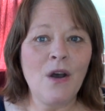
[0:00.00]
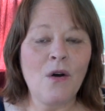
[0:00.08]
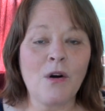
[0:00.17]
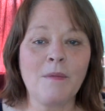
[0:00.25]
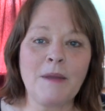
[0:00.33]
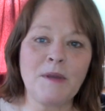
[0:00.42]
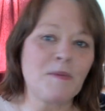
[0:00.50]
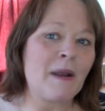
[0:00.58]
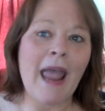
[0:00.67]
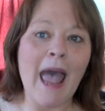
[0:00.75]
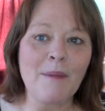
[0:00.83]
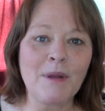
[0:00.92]
Or maybe it's been
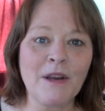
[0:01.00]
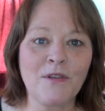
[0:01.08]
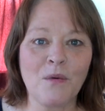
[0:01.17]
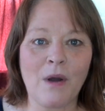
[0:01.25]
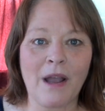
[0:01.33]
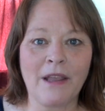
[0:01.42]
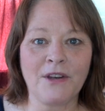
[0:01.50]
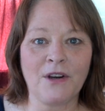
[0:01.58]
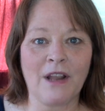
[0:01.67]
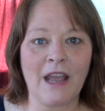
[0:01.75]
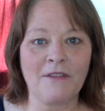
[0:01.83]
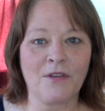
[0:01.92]
happening for a while in your
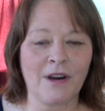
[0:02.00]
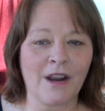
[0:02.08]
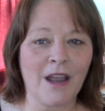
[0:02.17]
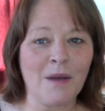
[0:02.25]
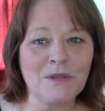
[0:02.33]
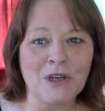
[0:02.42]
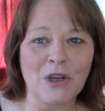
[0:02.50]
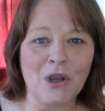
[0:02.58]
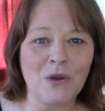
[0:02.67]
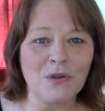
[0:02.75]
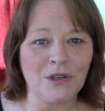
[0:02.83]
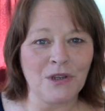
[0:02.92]
life, or it comes and
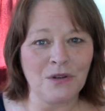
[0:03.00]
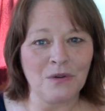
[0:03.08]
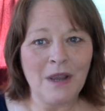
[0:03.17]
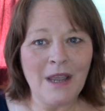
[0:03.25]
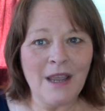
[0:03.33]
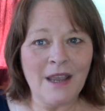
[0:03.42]
goes and you